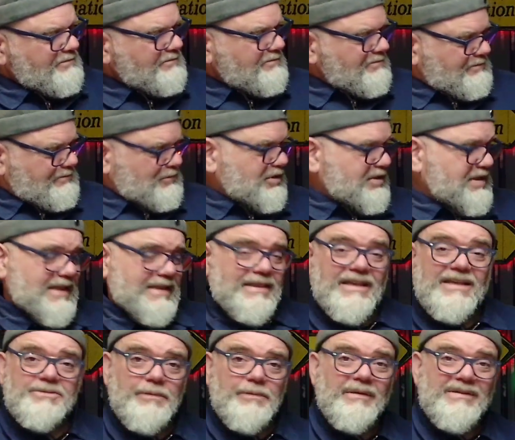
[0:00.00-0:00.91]
well, then
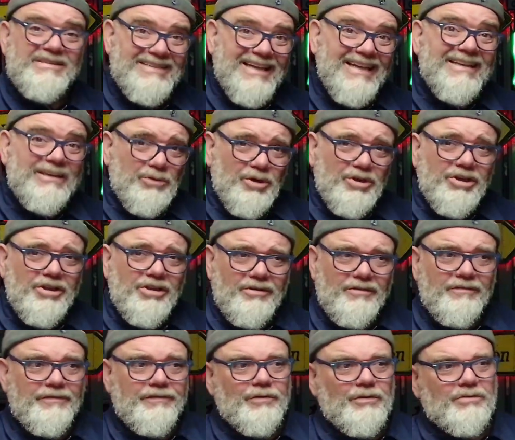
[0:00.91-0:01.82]
that's exactly what you're
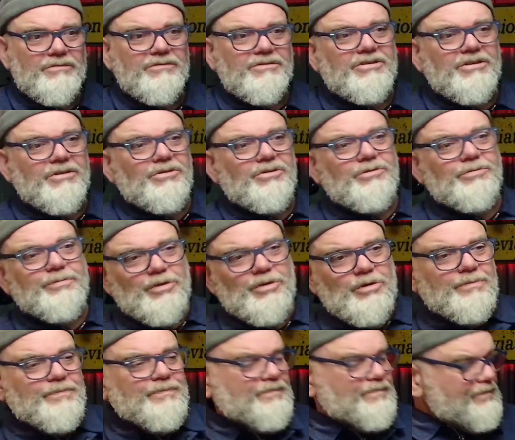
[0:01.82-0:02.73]
looking for. So
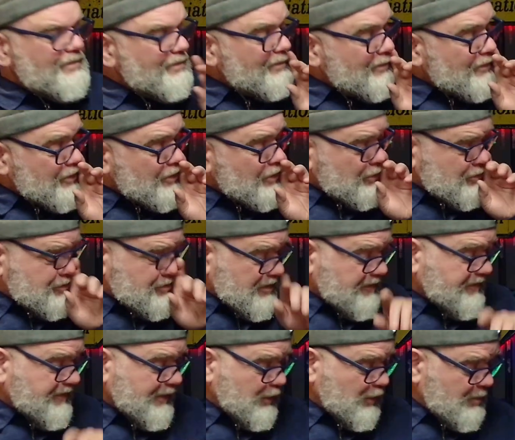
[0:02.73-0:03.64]
you use the
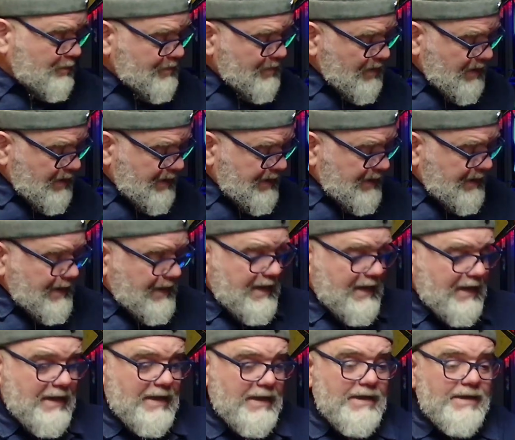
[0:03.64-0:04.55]
film
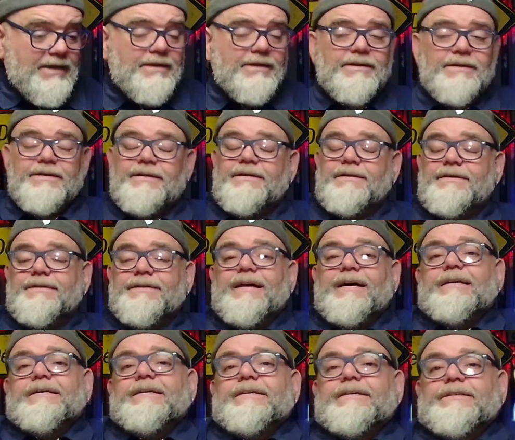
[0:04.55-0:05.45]

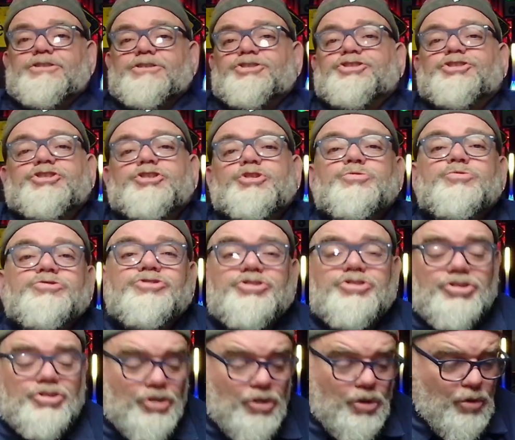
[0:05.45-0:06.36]
that suits
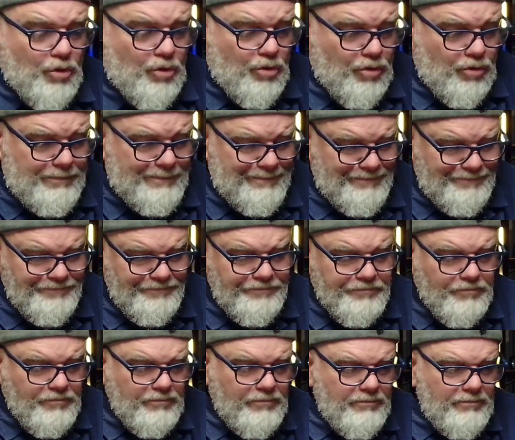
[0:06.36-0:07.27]
your
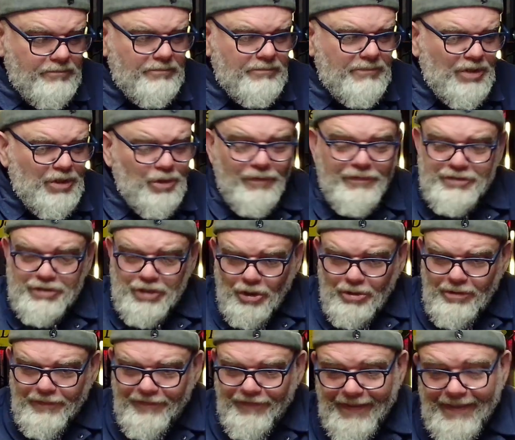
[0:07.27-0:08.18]

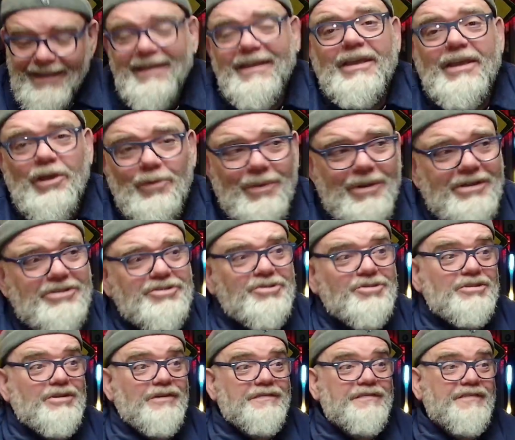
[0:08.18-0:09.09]
photography. Whereas
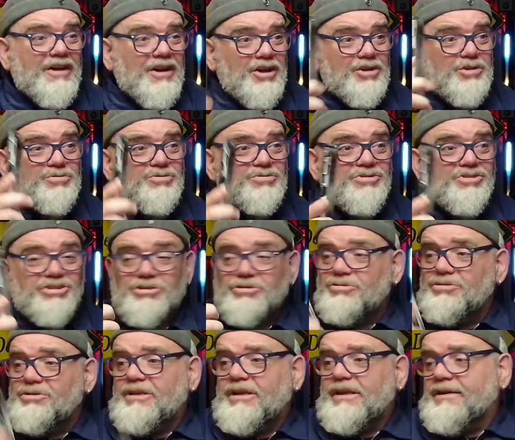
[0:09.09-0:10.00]
on your phones
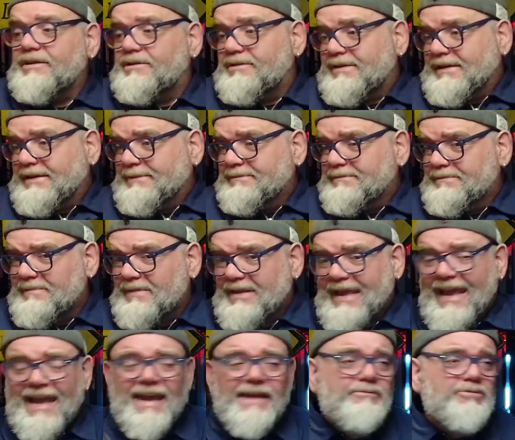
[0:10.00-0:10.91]
or your
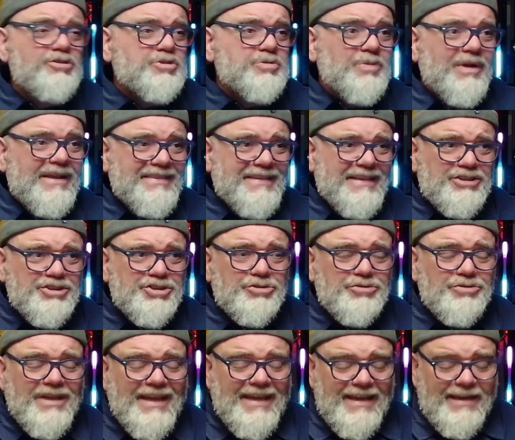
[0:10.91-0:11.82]
cameras, digital
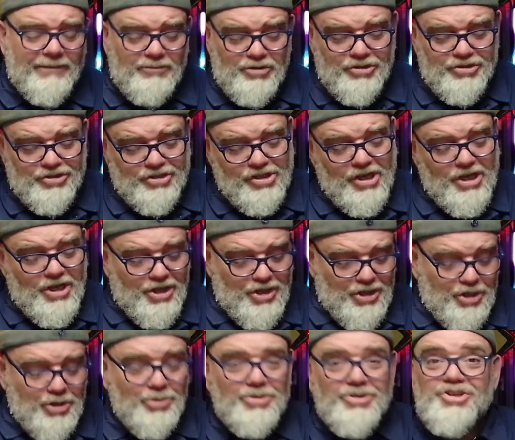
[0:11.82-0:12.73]
cameras,
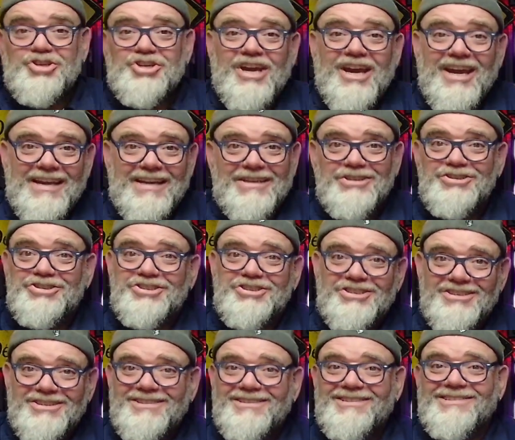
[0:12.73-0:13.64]
you would change
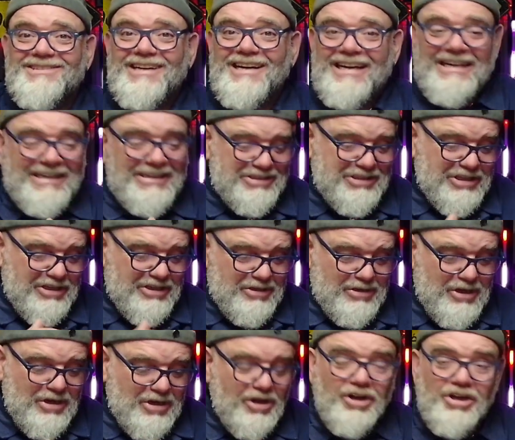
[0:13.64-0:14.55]
your
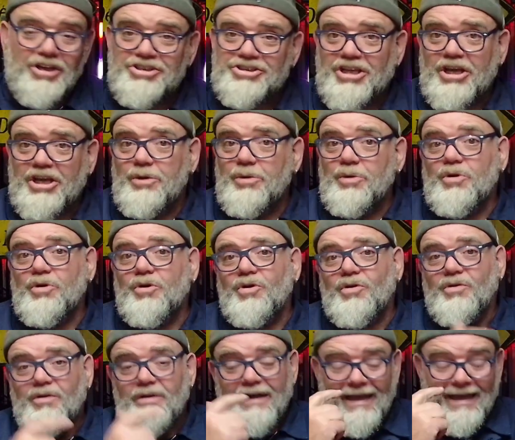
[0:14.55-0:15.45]
ISO
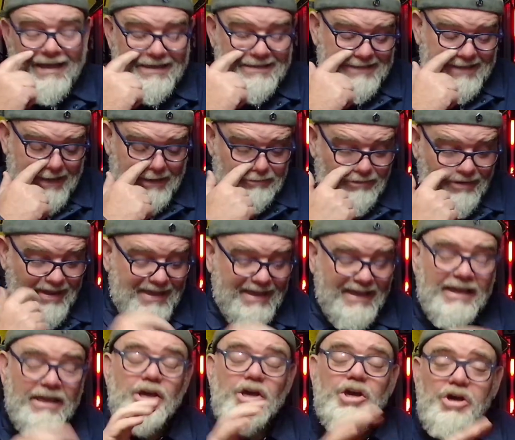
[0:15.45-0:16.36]
or ASA
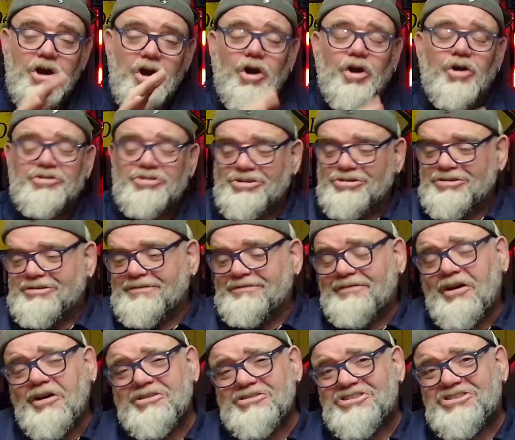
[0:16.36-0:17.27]
rating on your
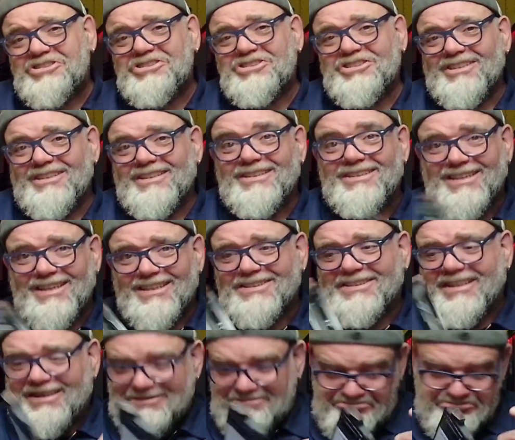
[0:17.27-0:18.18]
device, and it does
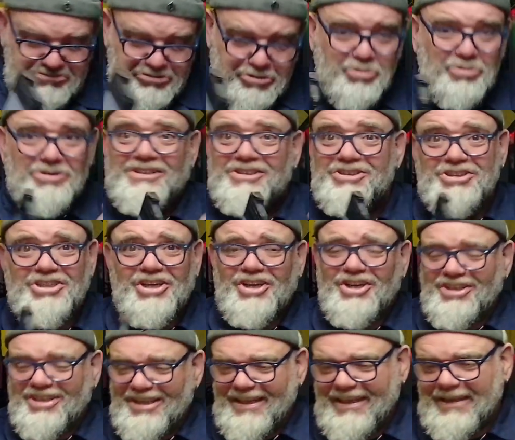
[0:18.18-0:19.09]
it all
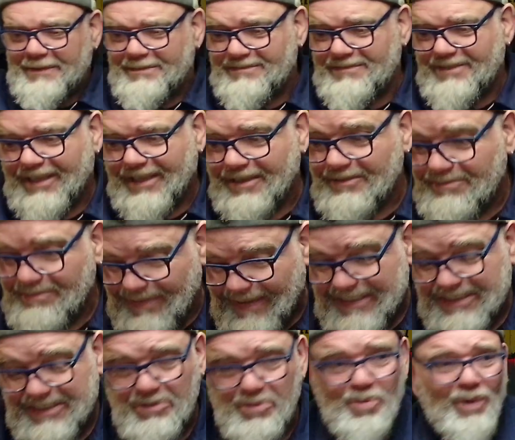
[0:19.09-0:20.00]
internally,
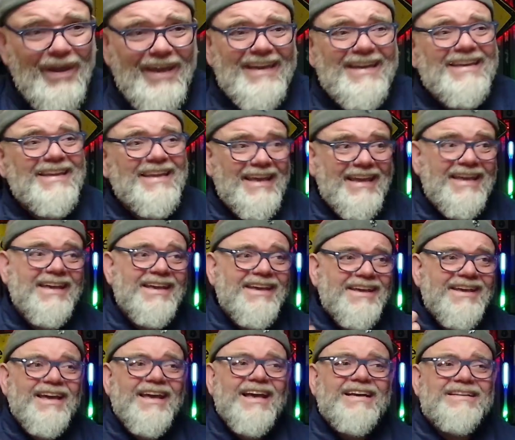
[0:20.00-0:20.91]
basically weakening
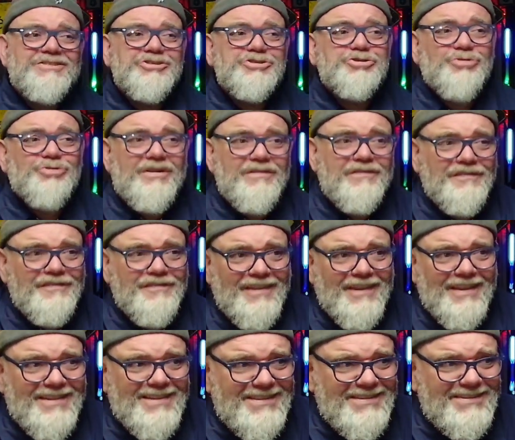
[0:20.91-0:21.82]
and
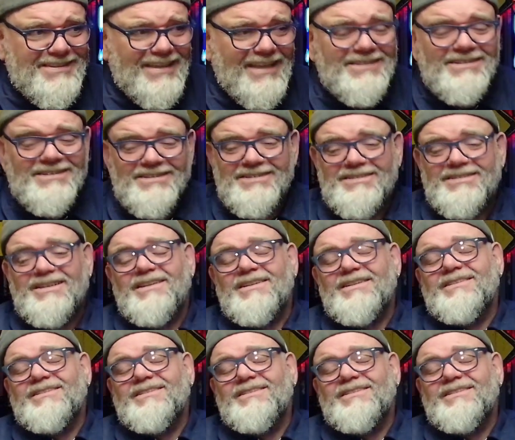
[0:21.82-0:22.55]
strengthening the sensor